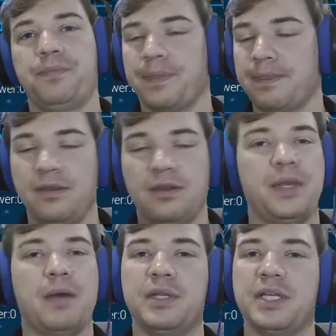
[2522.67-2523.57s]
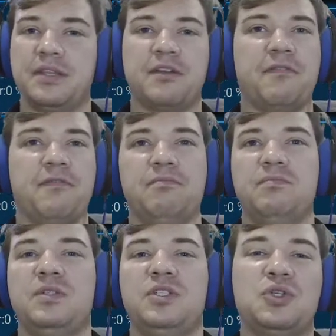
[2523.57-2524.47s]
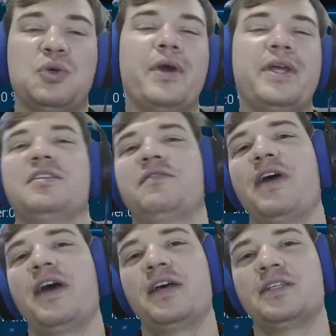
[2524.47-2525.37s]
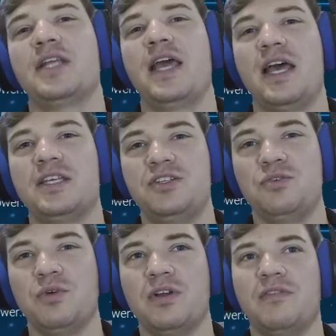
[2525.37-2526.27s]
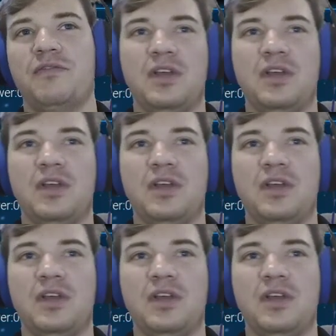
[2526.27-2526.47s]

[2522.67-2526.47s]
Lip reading: you'll be able to get there twice as fast as you would have